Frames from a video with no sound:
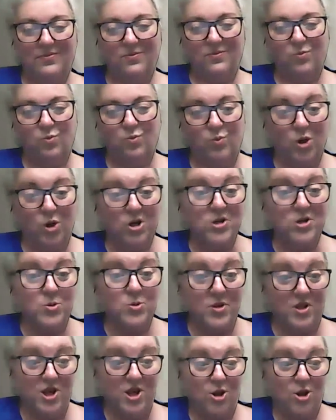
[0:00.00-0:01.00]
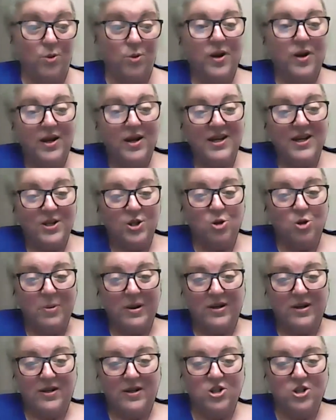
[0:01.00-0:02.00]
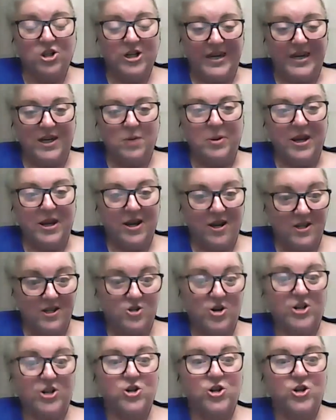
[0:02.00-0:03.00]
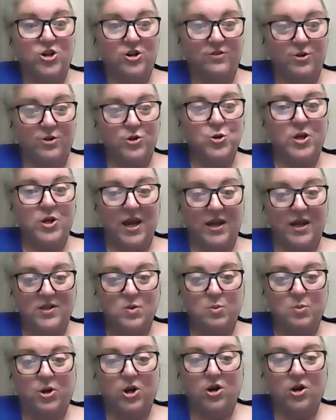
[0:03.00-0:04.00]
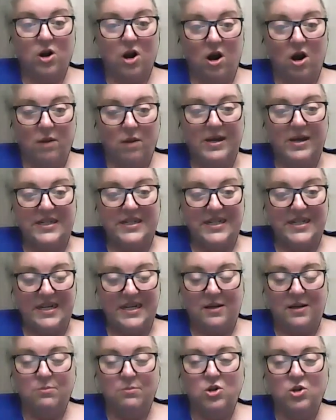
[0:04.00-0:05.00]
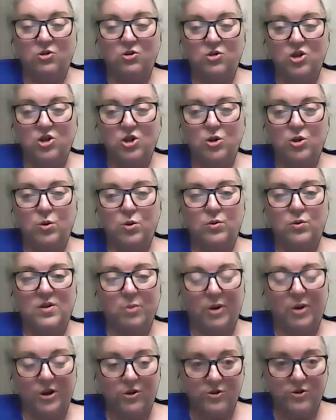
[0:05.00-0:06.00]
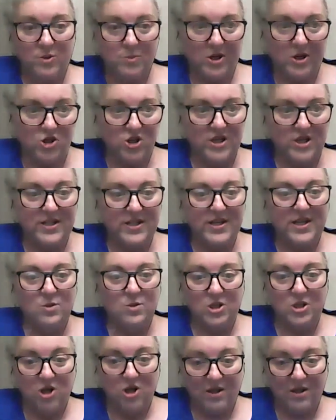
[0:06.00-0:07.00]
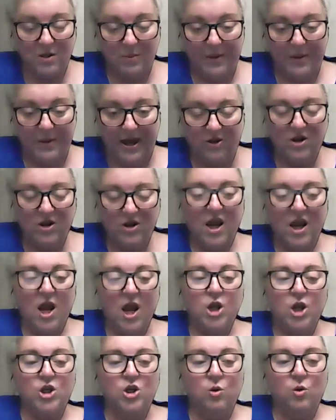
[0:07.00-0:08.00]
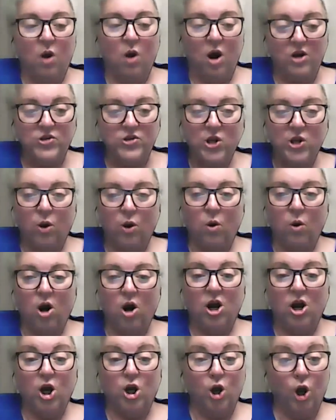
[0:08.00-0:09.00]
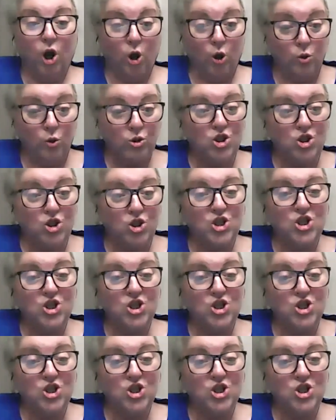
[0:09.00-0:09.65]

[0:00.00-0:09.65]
works with you, you're my, you're an independent contractor, you're a virtual expert on my team. You do the breakthrough specialist, as we talked about. You also are a coach